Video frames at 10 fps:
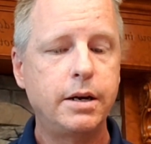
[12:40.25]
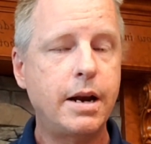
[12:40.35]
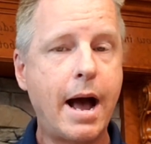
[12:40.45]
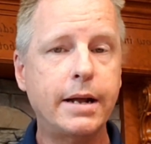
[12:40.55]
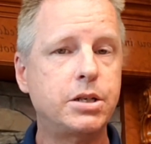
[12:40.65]

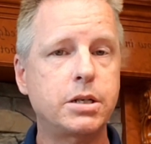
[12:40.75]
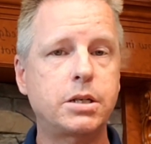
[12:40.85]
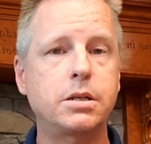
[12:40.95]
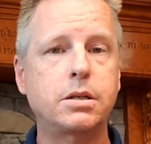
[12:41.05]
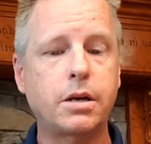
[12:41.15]
not
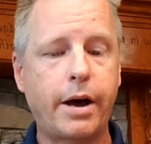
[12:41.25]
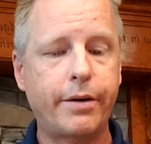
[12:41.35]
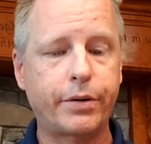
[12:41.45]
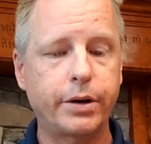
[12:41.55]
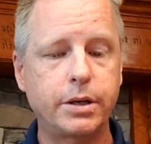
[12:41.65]
just his
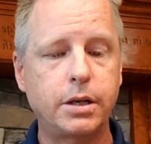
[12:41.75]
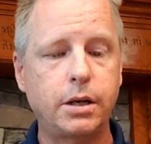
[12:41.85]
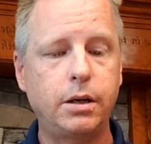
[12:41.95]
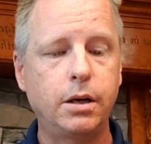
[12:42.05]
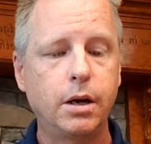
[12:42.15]

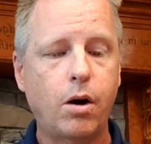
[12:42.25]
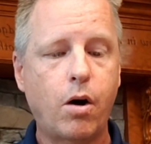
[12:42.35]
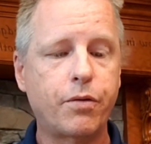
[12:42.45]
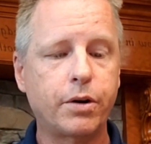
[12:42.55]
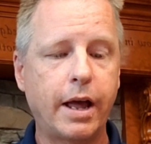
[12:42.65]
sovereignty
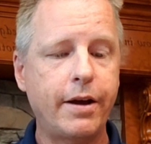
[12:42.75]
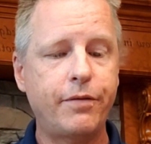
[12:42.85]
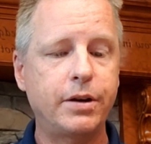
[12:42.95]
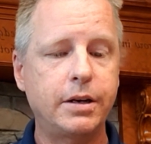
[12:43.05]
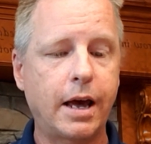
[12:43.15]
over
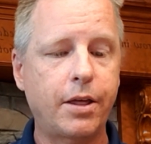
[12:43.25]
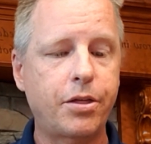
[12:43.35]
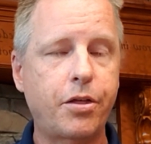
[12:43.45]
life and death,